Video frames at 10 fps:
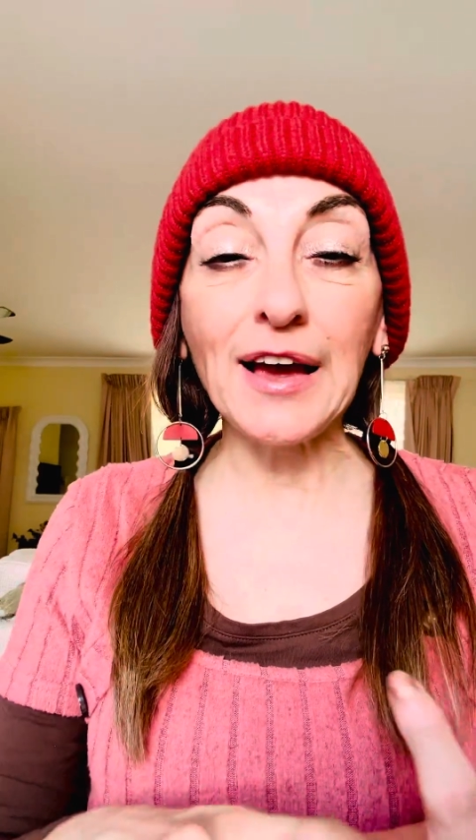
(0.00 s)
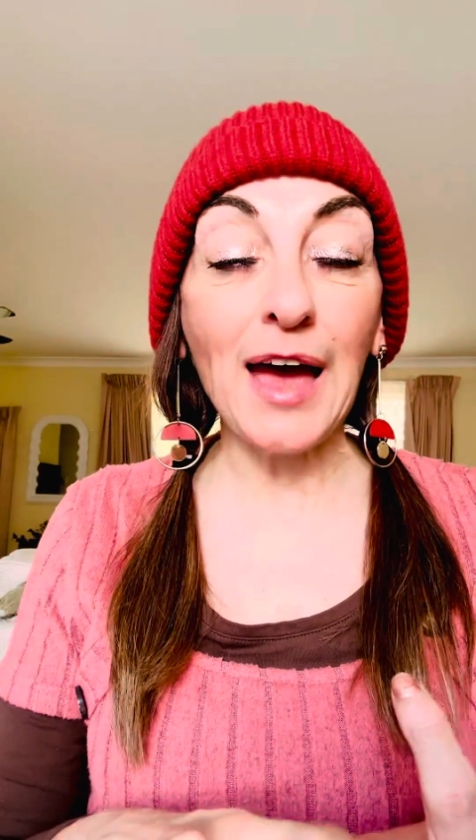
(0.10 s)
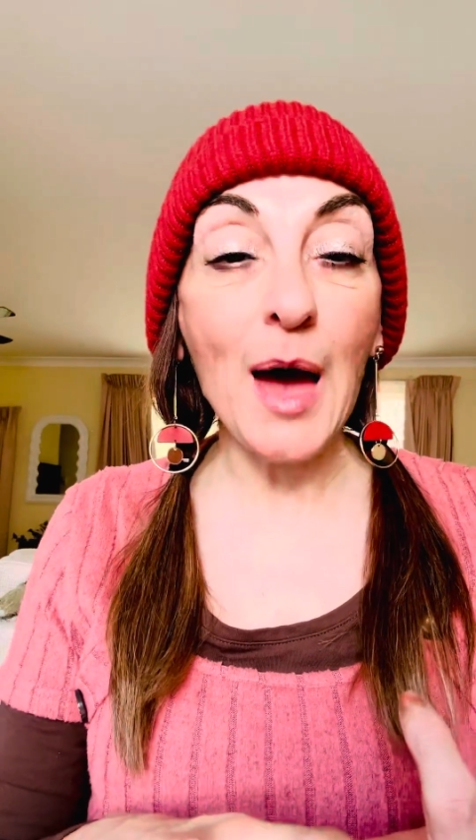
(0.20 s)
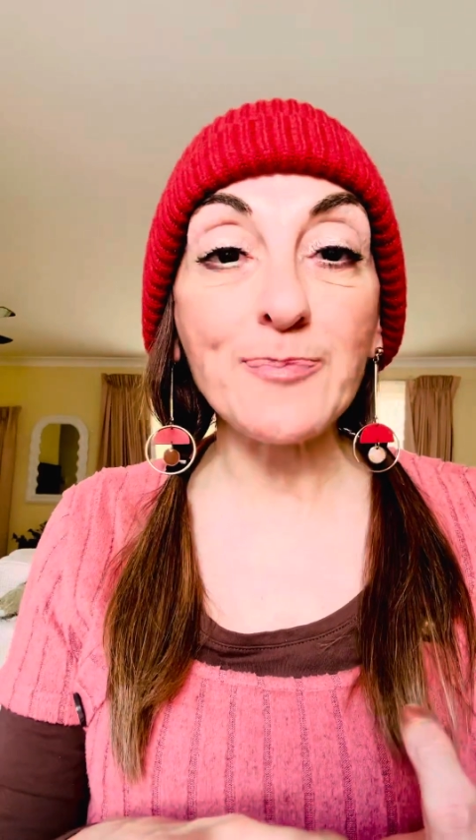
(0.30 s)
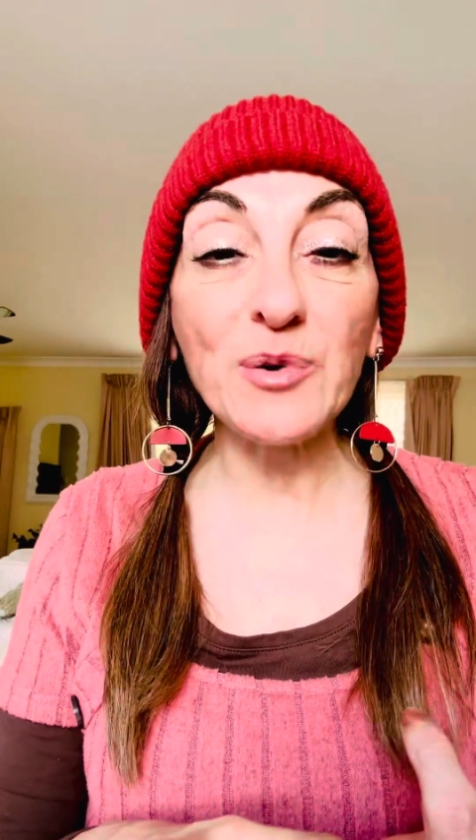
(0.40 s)

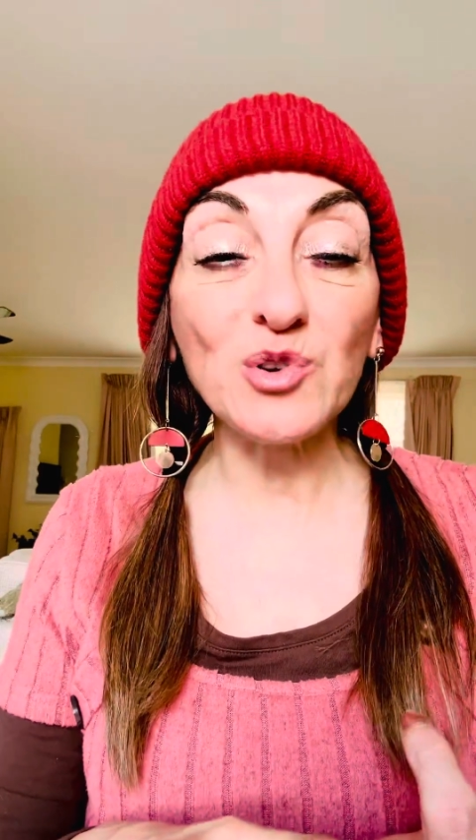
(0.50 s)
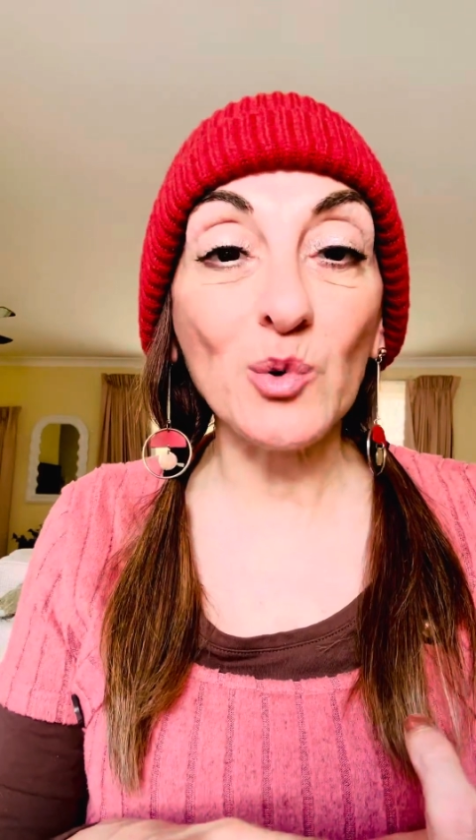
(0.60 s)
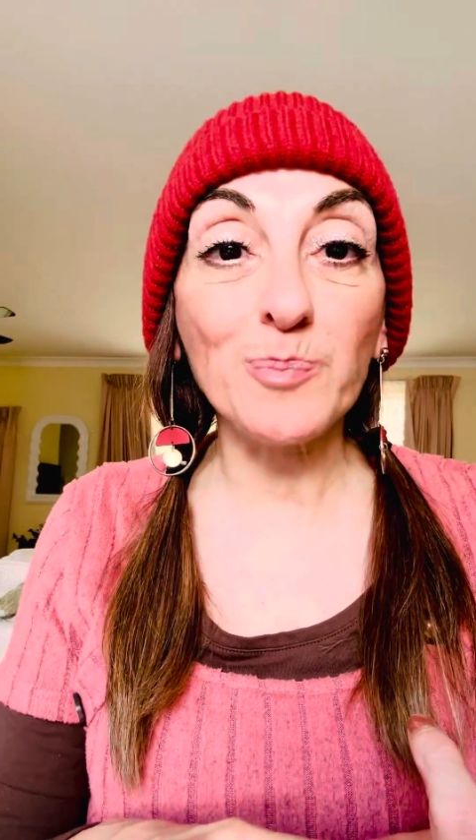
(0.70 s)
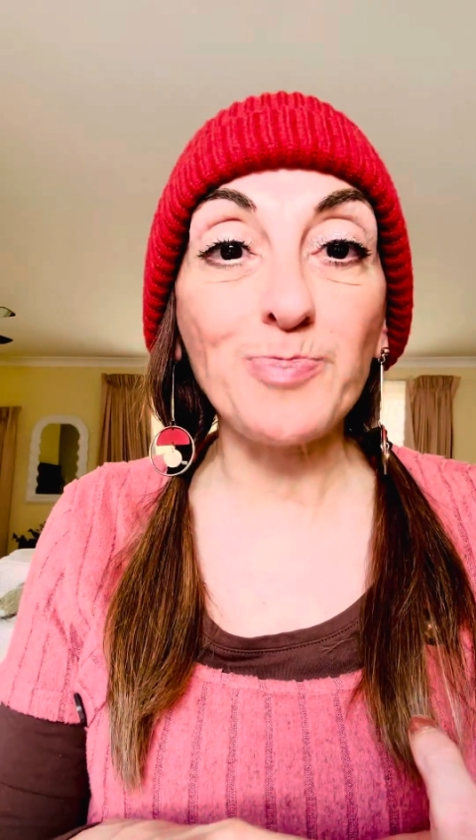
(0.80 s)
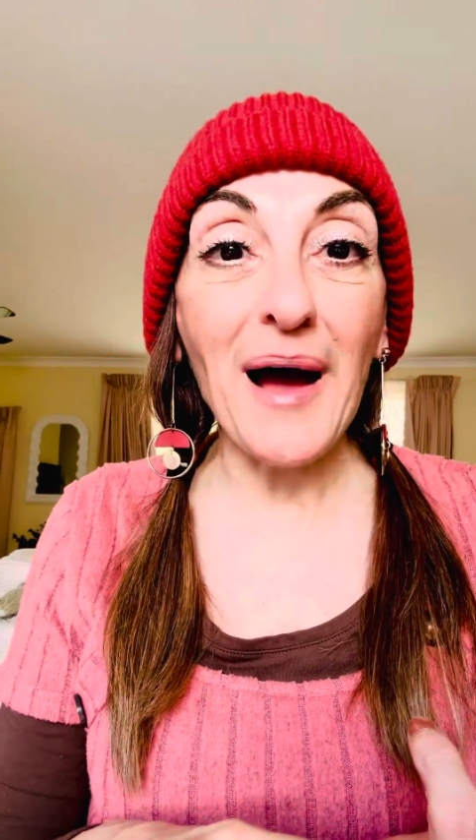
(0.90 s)

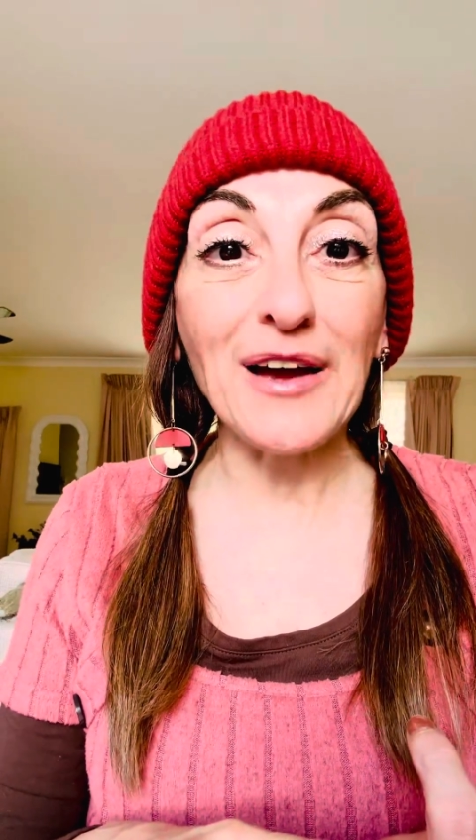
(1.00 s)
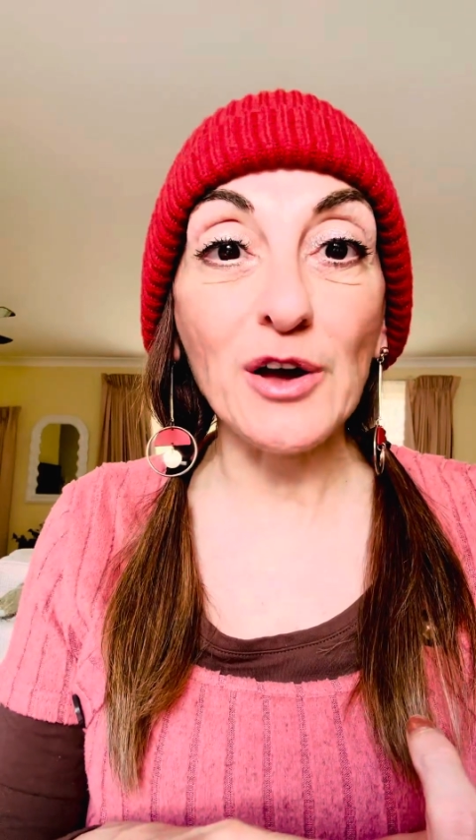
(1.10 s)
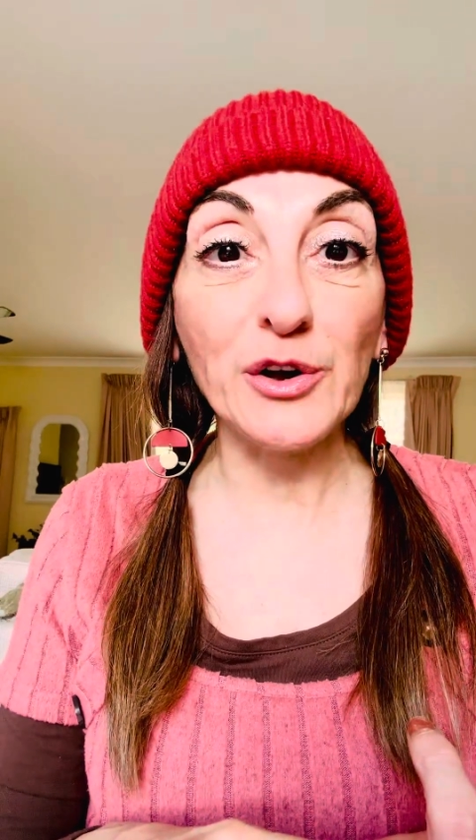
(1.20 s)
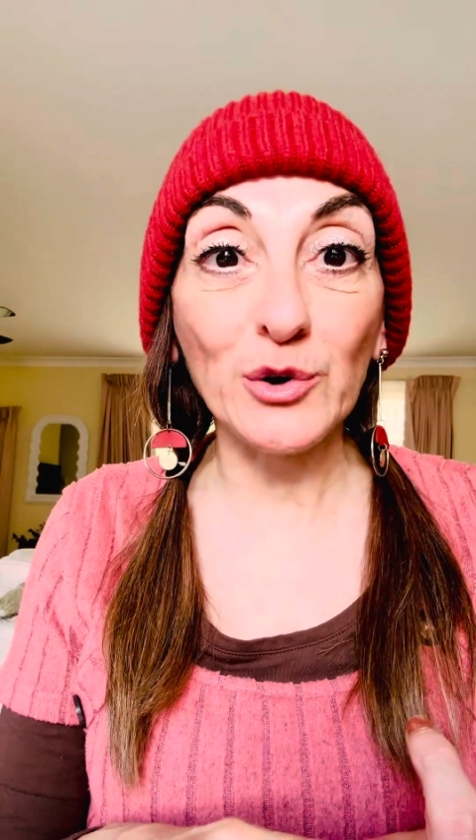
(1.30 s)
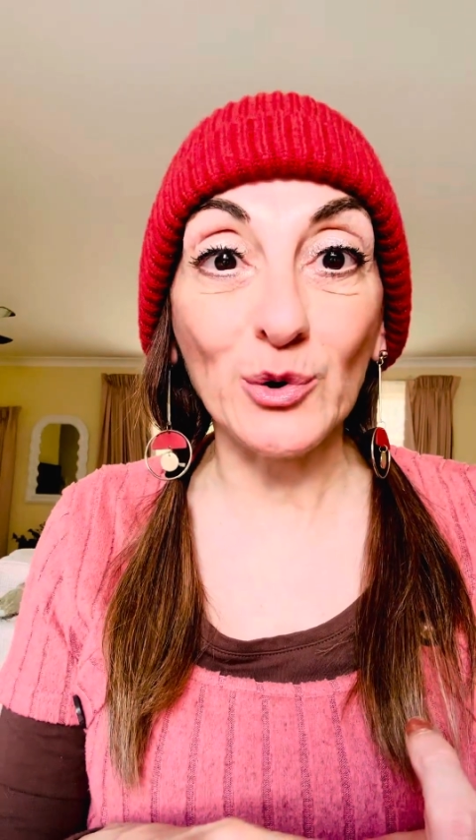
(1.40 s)
capital
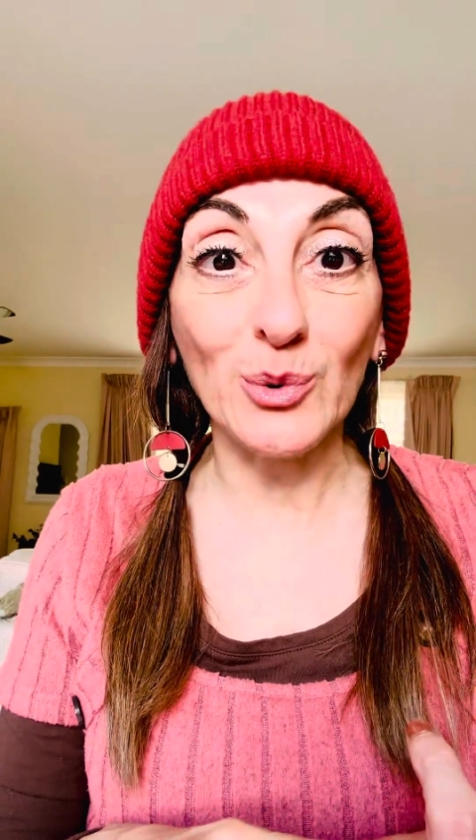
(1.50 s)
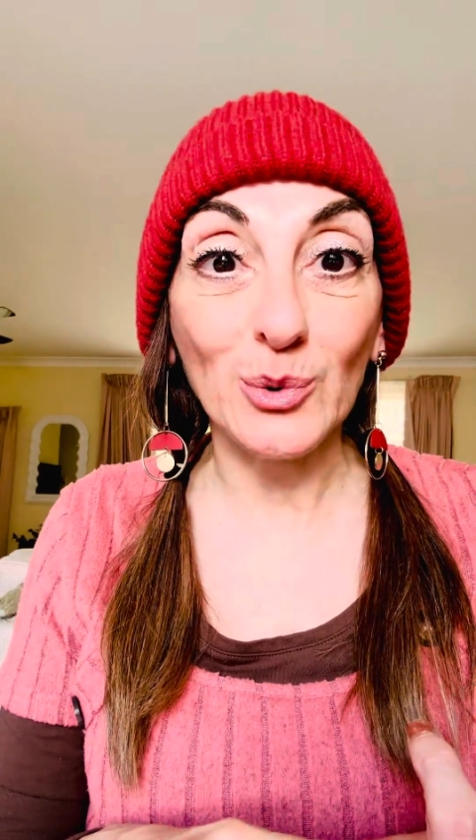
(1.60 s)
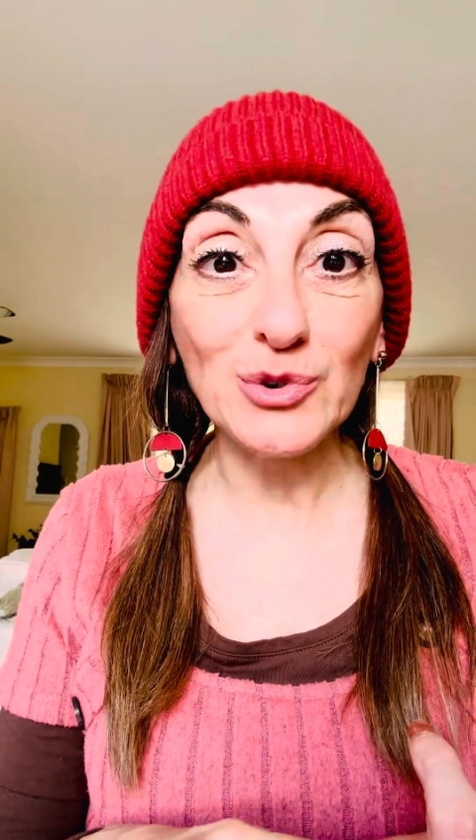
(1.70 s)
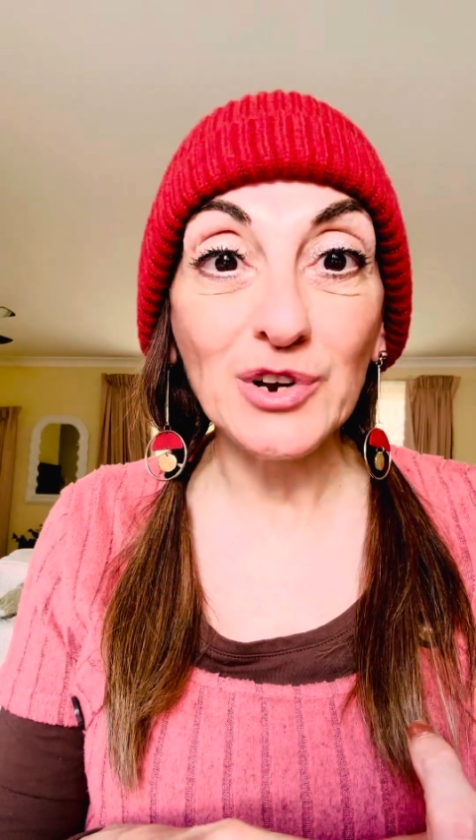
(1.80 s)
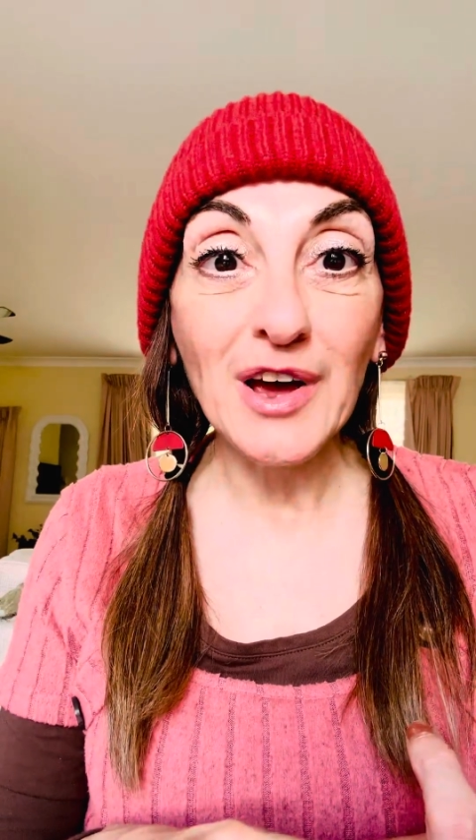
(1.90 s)
Beirut.